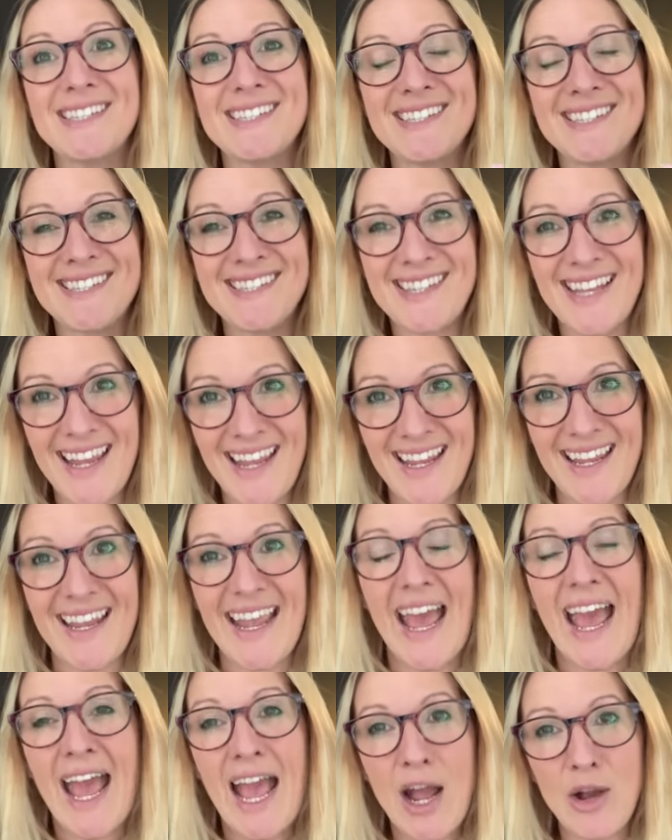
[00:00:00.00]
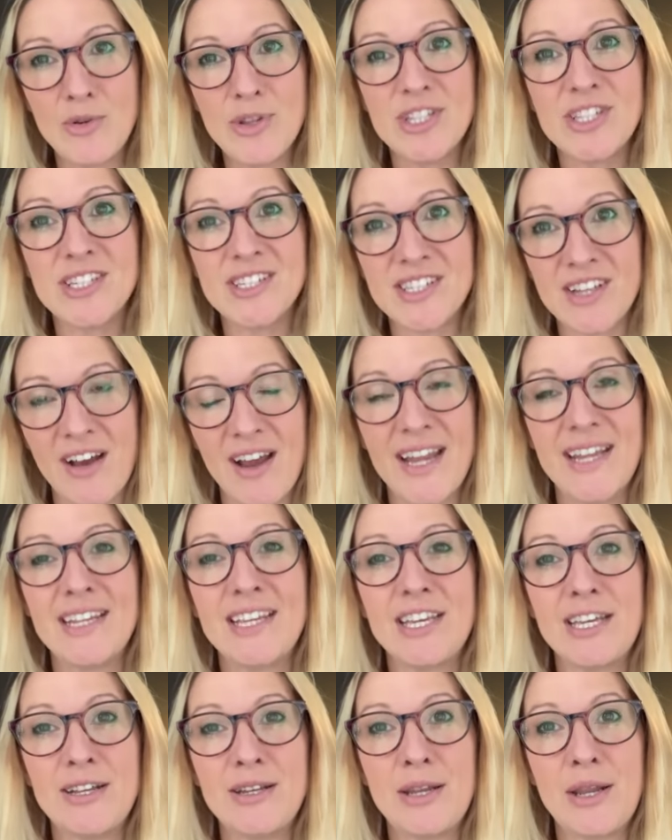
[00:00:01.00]
see how the design
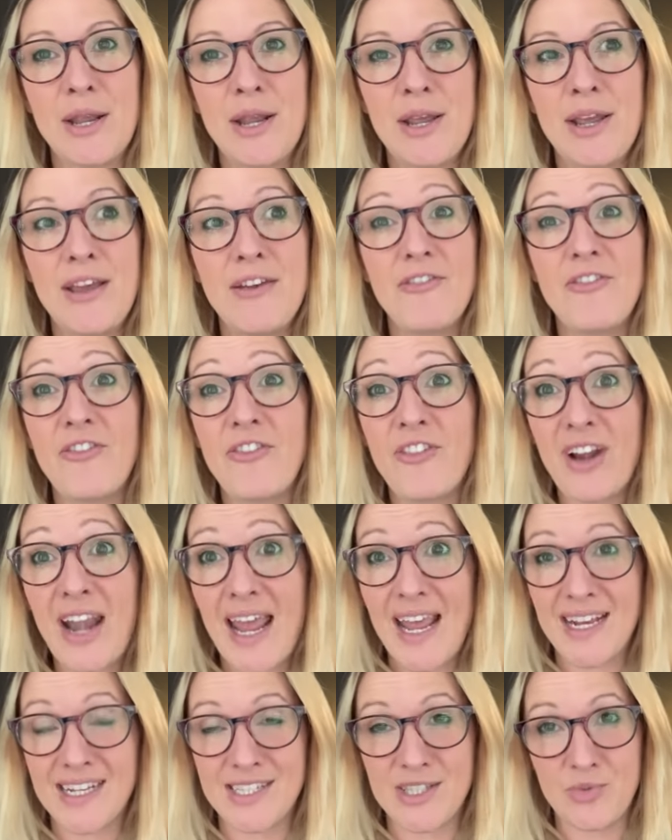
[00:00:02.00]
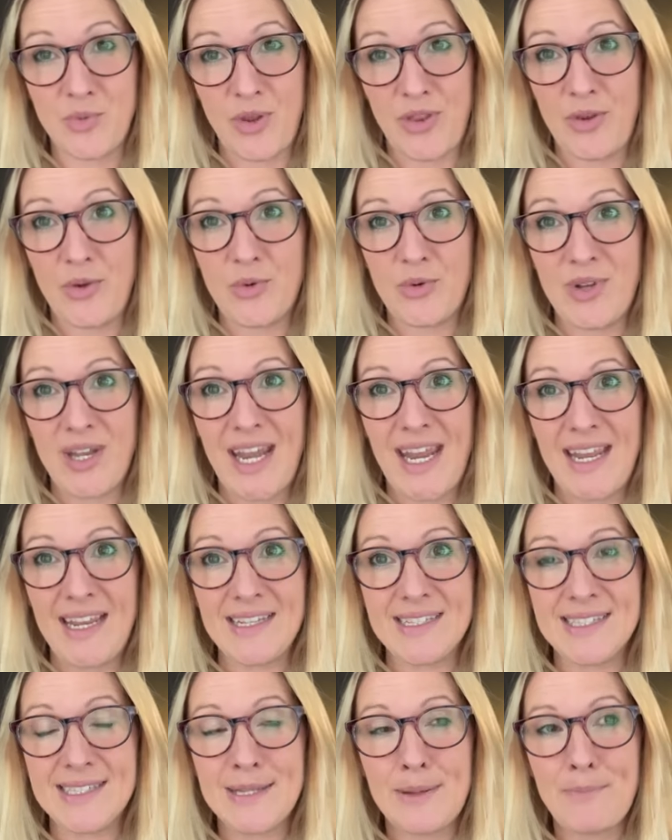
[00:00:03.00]
can flex with your
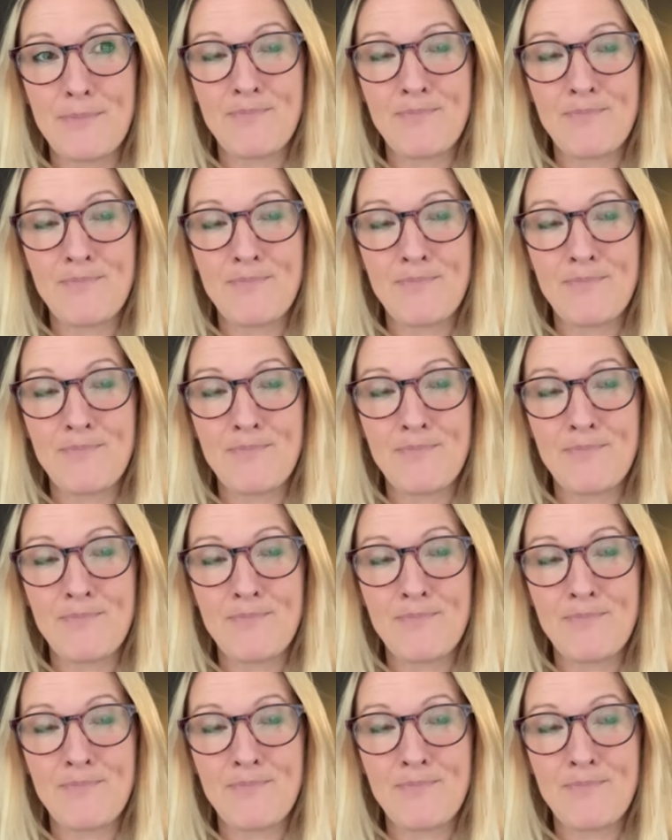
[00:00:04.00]
needs.